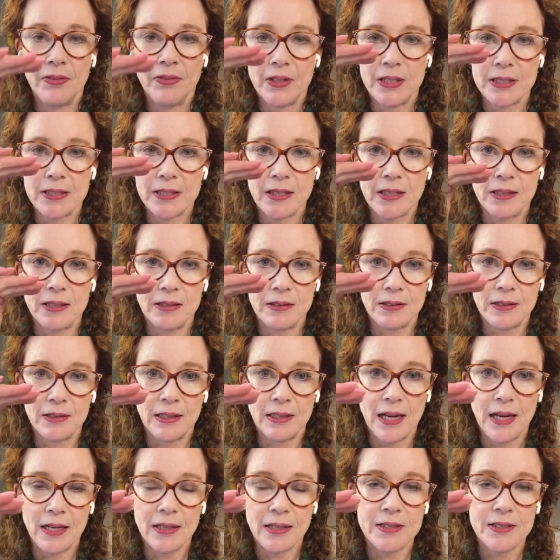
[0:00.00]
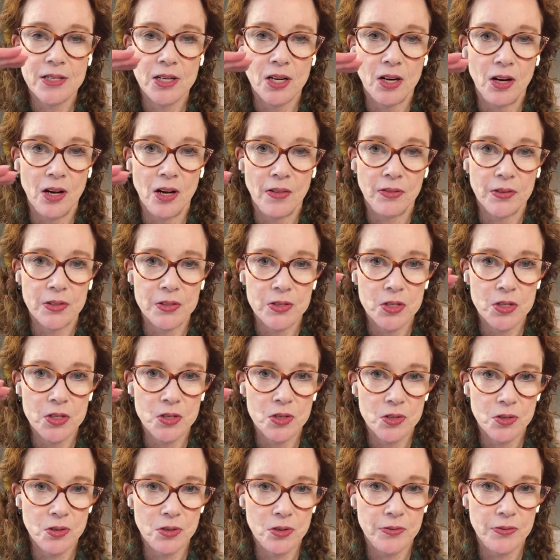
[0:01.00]
and then collect on the
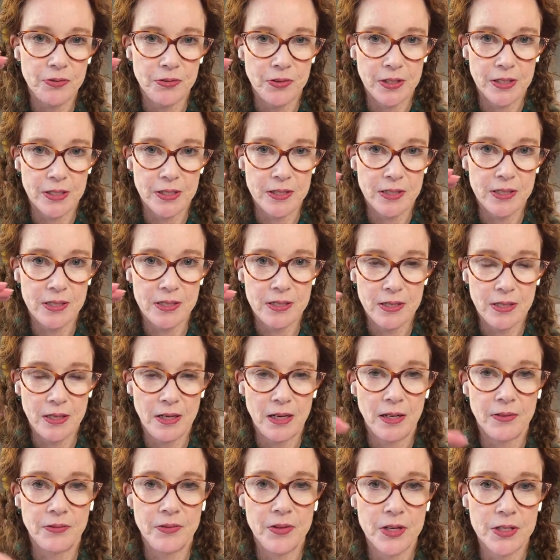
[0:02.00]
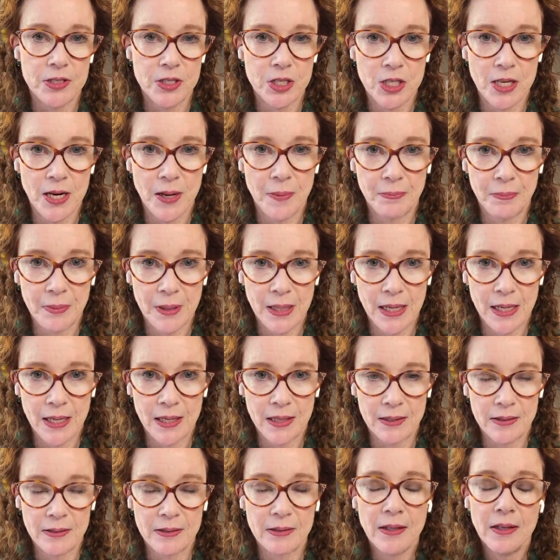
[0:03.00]
surface of the
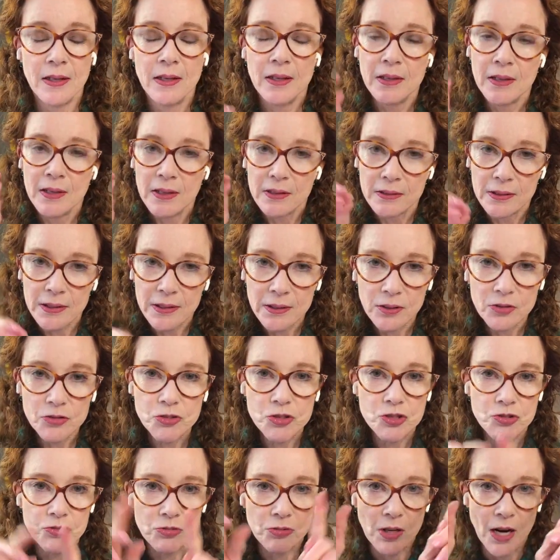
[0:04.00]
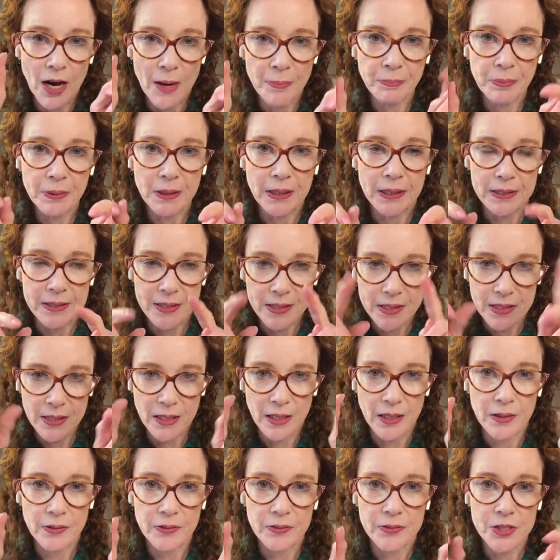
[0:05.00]
champagne, little
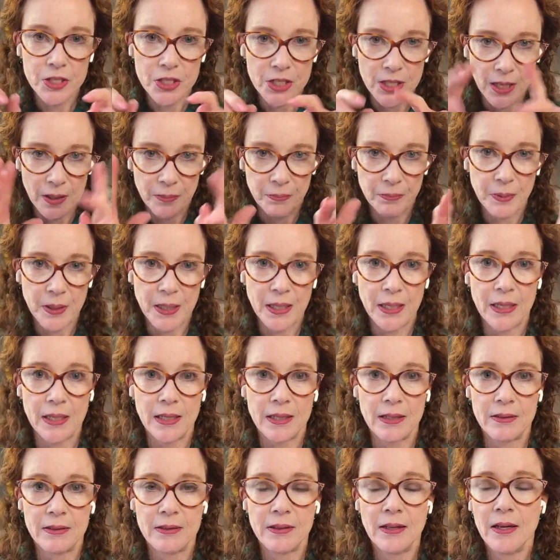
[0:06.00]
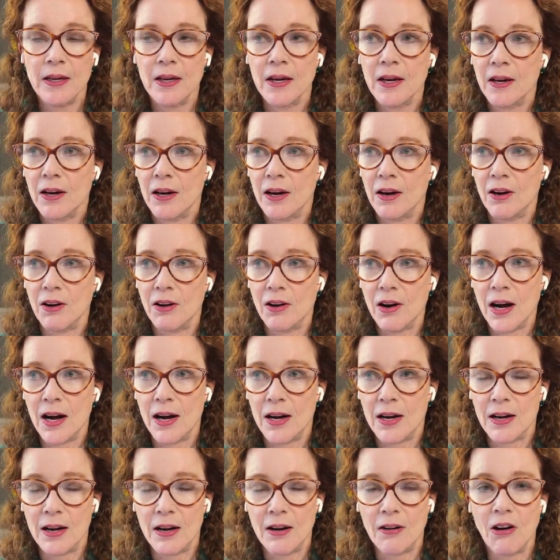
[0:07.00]
droplets of champagne
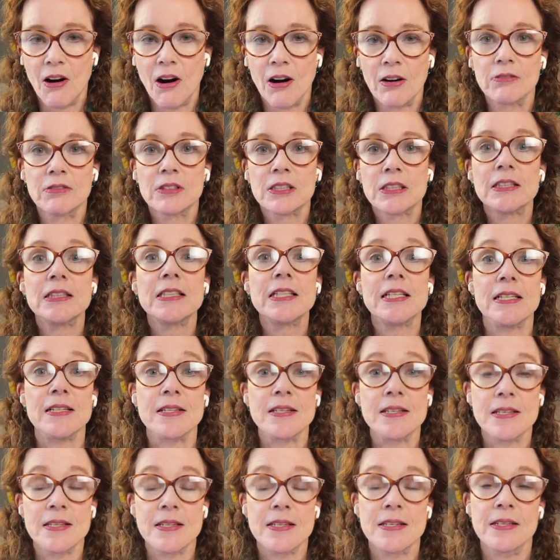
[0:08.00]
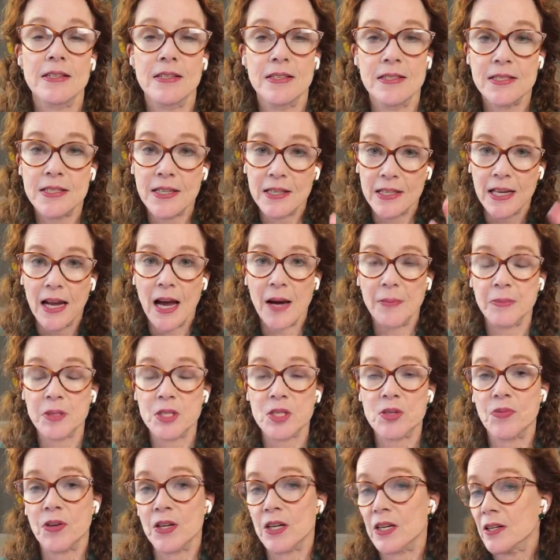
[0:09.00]
are released into the
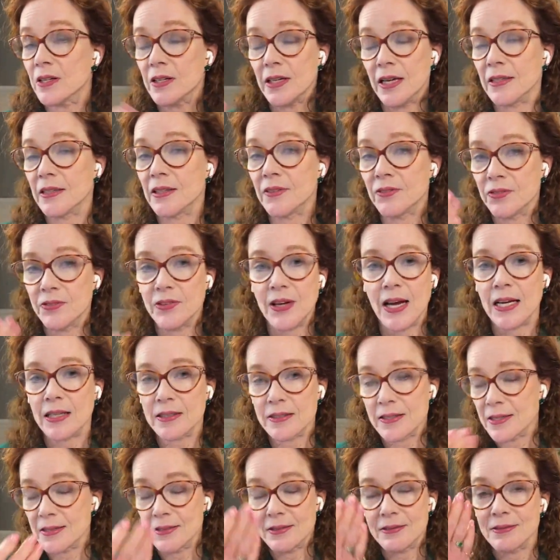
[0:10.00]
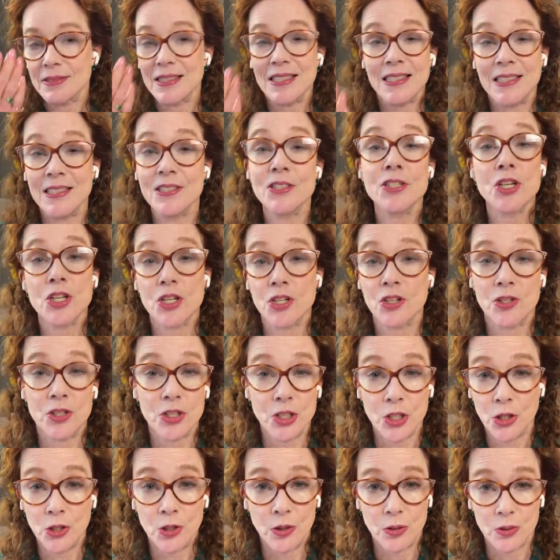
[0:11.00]
atmosphere and, in fact, into your
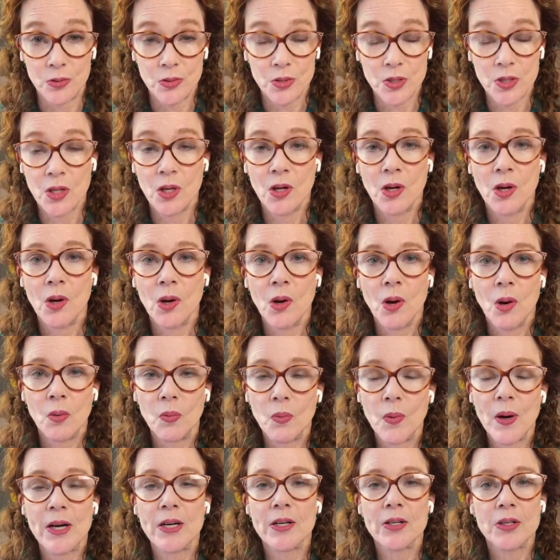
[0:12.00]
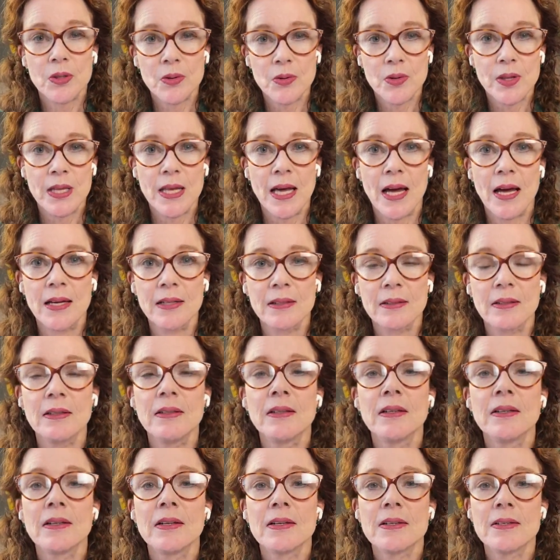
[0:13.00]
nose, where you
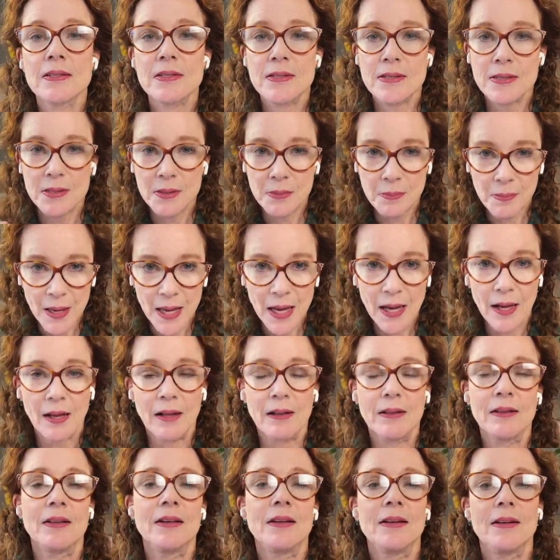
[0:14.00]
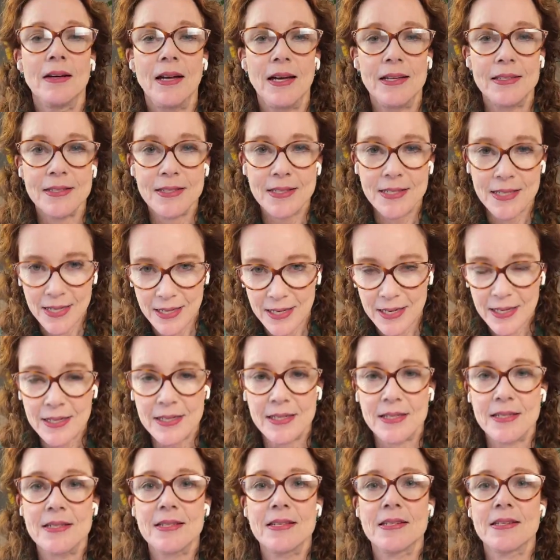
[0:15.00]
then smell and
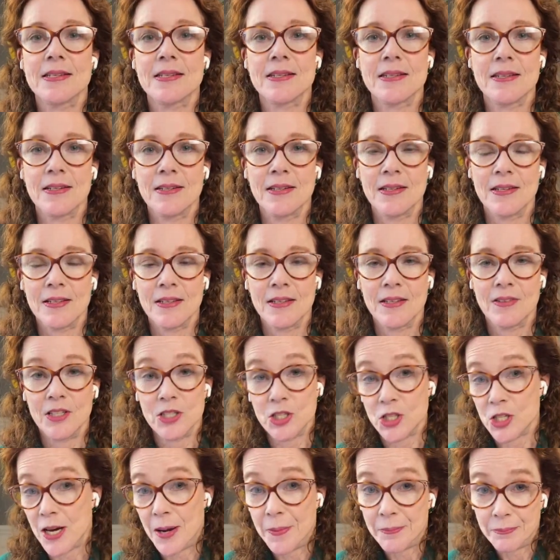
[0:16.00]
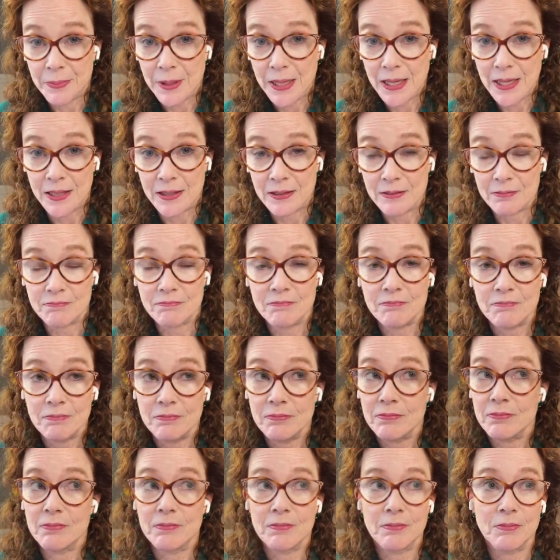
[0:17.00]
taste the champagne
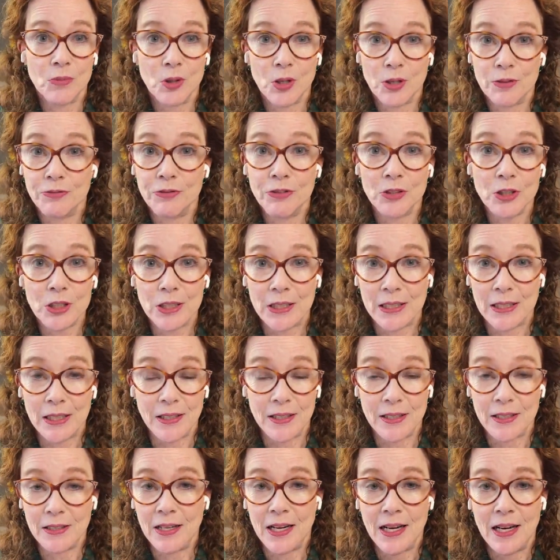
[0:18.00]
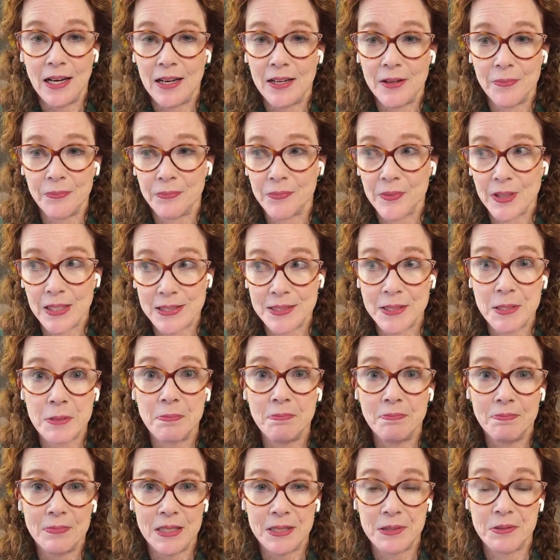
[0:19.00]
more fully.
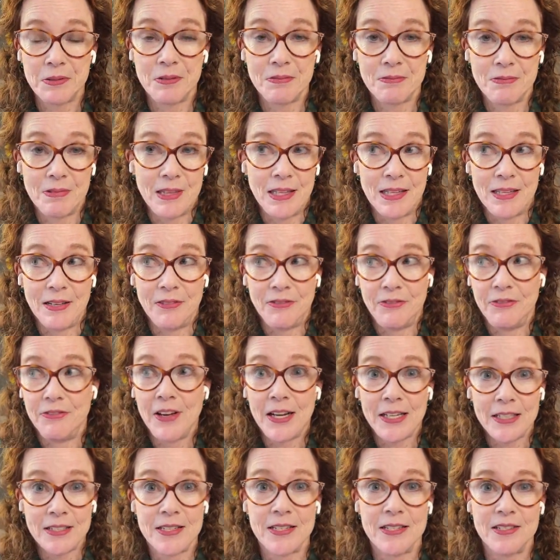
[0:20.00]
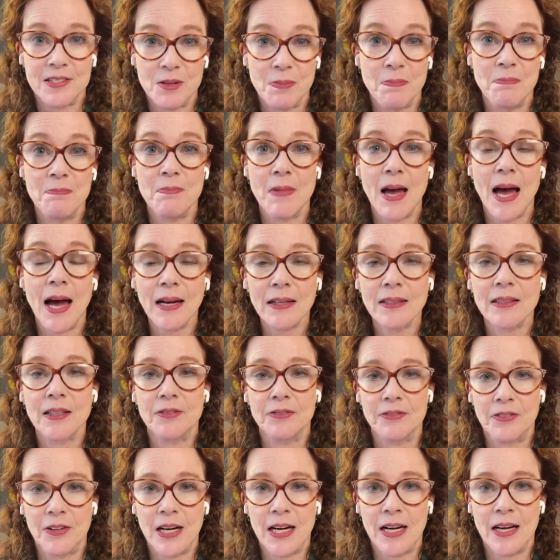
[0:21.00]
The effect is
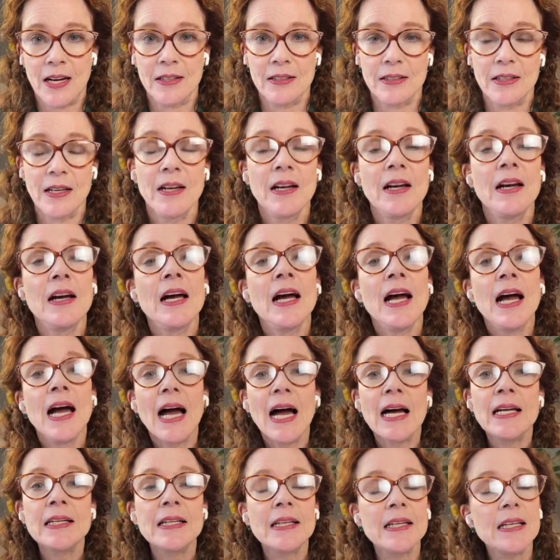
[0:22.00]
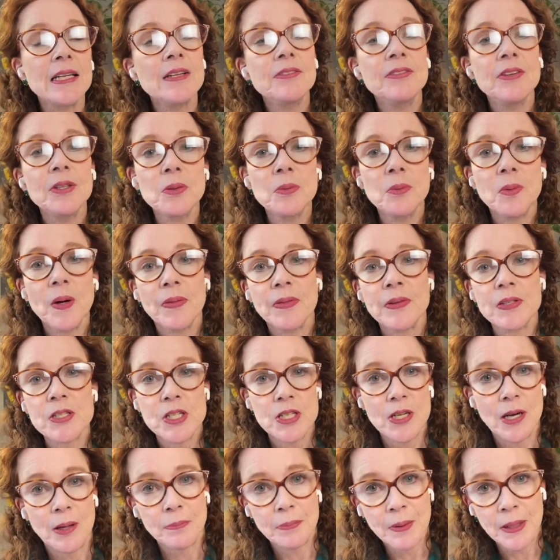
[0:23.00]
magnified. And even when the
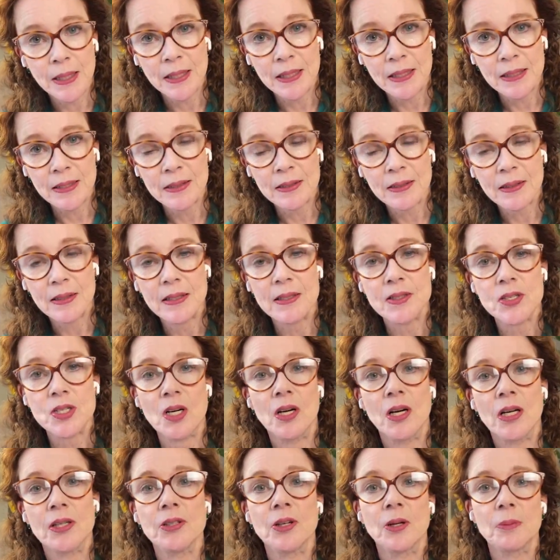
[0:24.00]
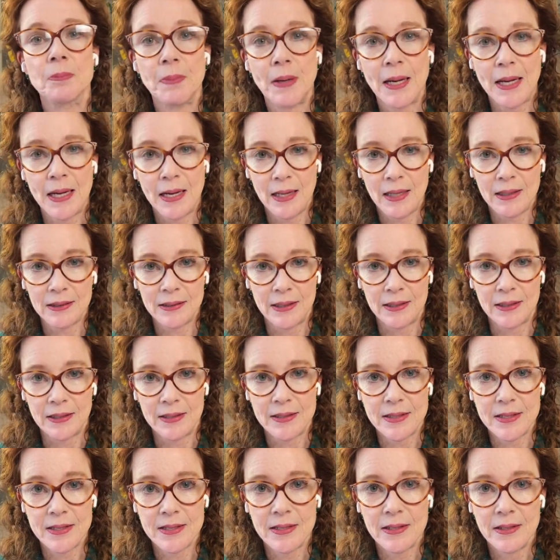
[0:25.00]
champagne is on your
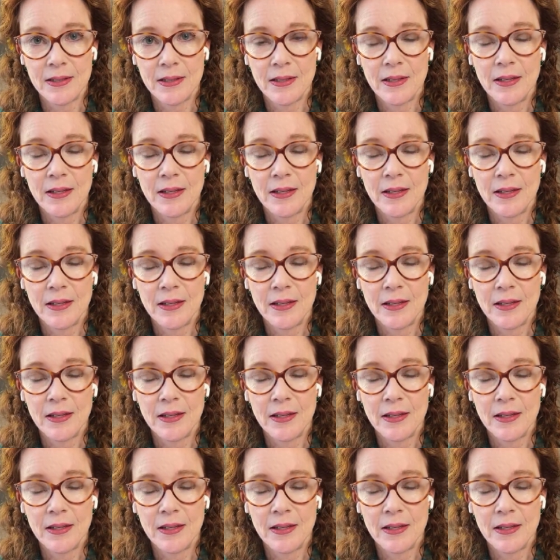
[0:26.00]
palate,